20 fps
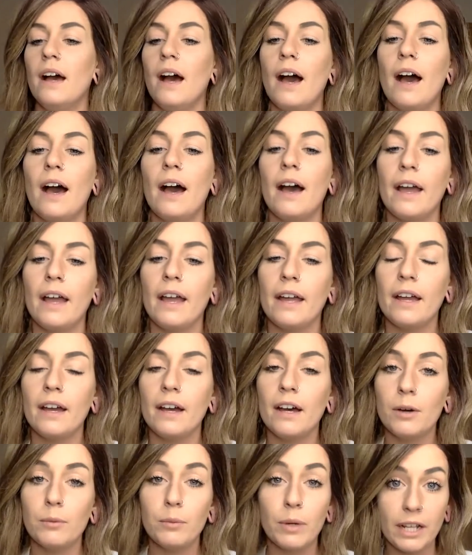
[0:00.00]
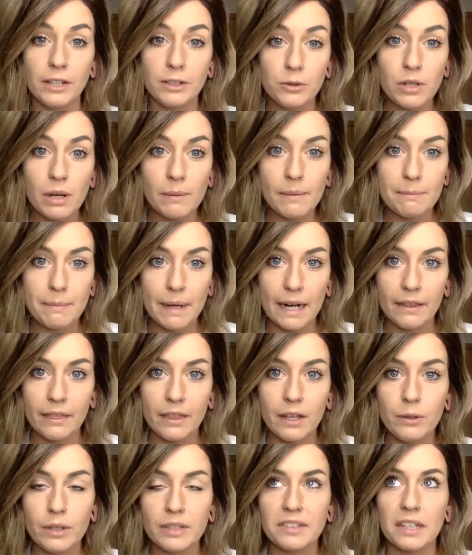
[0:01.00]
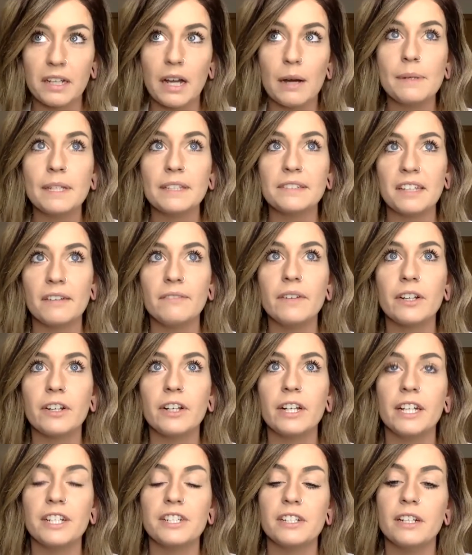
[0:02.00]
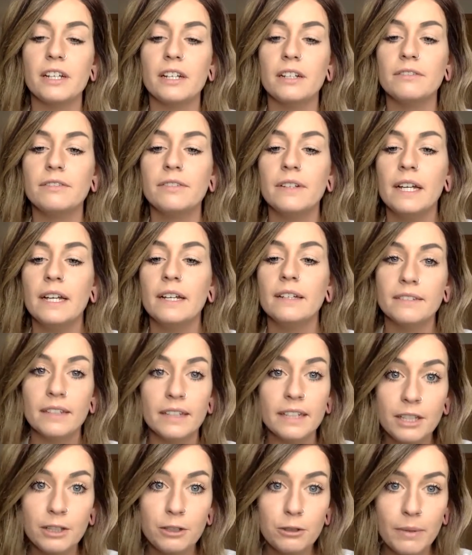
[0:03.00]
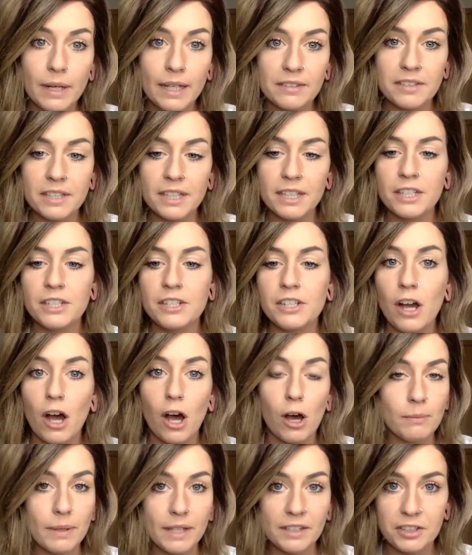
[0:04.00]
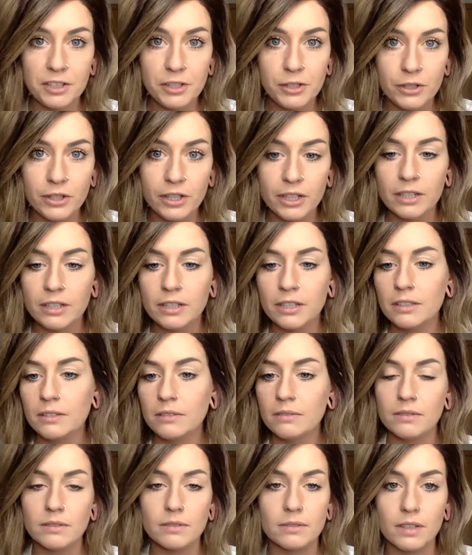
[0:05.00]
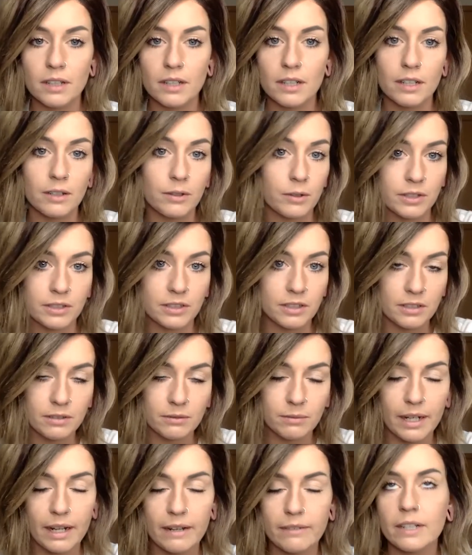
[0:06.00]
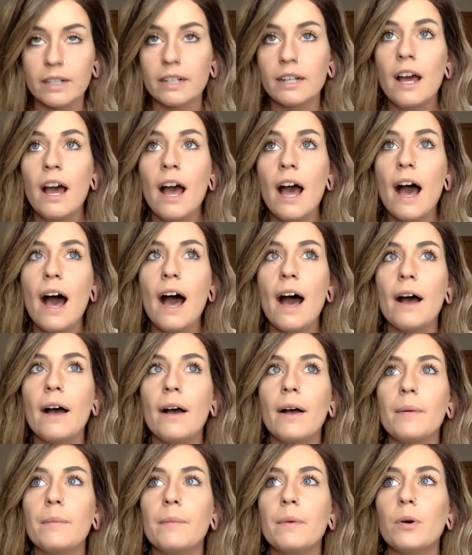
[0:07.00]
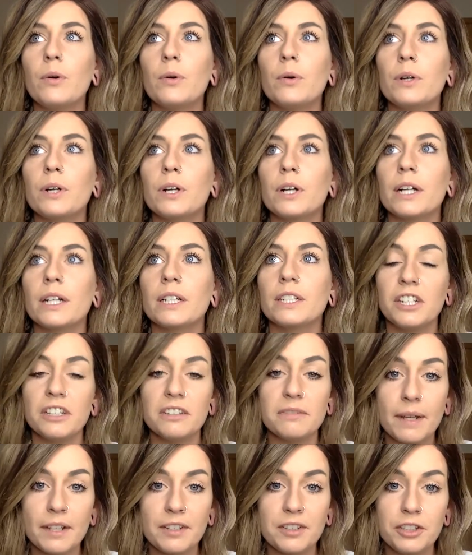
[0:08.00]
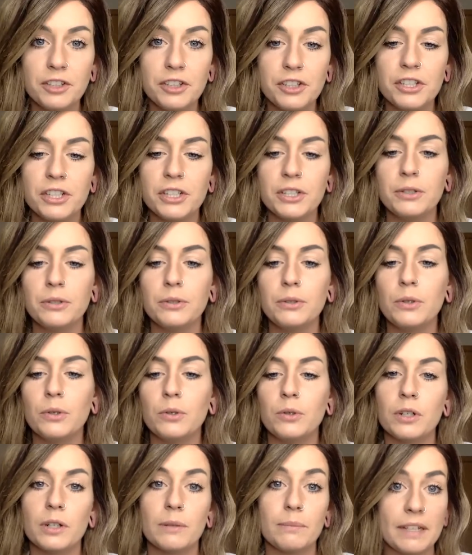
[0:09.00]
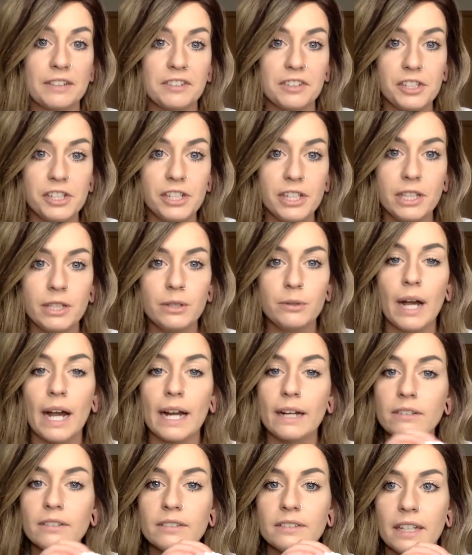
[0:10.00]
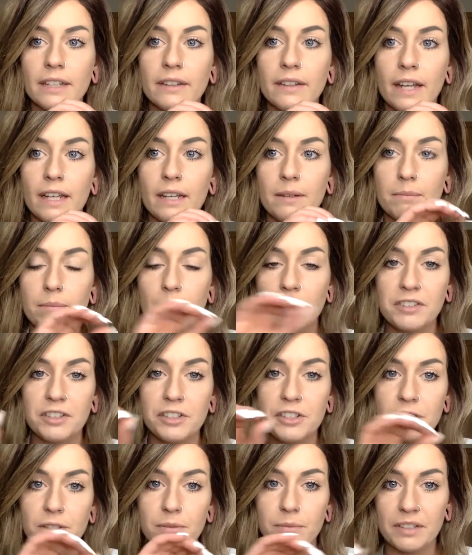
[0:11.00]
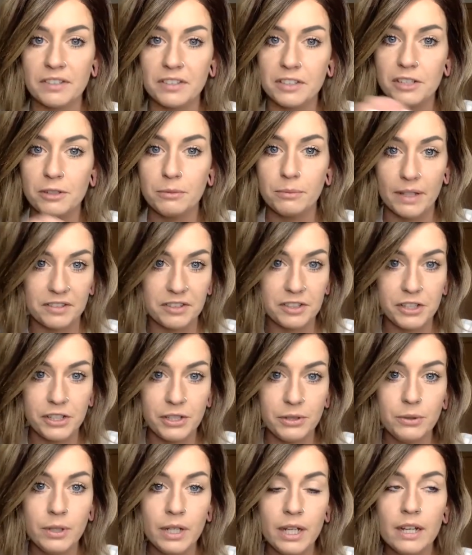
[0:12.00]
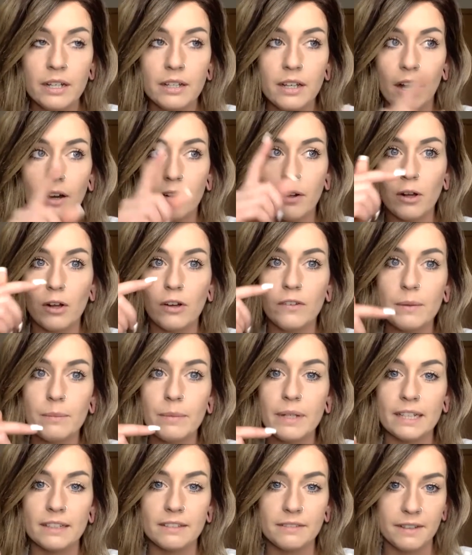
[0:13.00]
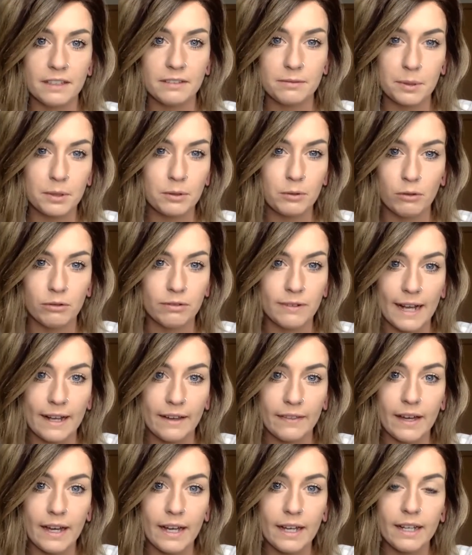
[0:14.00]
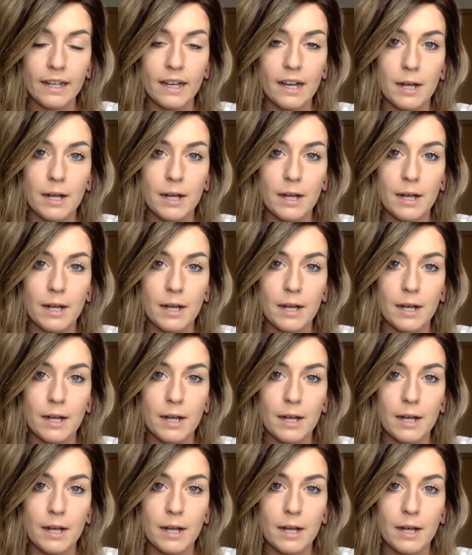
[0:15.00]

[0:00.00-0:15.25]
what I do comment back though is I comment some variation of sending you a message, I'll message you girl, or dude, whatever, or just messaged you or messaging you. I don't send like message you on all of them because Facebook will flag that